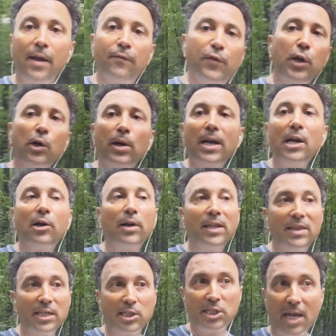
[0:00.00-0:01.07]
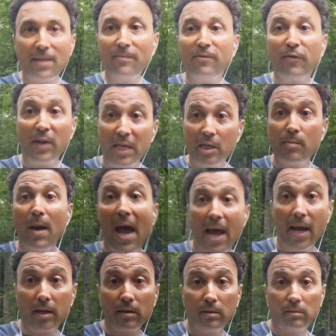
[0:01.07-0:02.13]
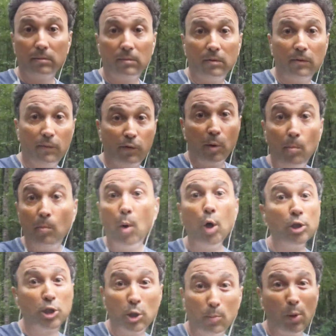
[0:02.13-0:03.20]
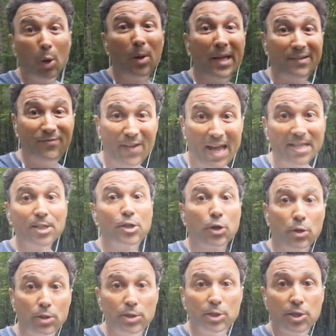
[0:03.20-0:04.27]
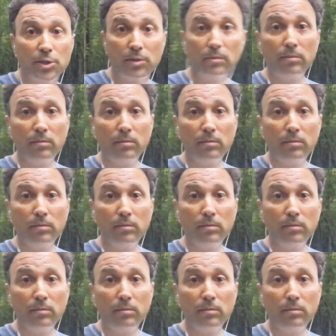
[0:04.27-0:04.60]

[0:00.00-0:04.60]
if you're hearing the same feedback from multiple investors,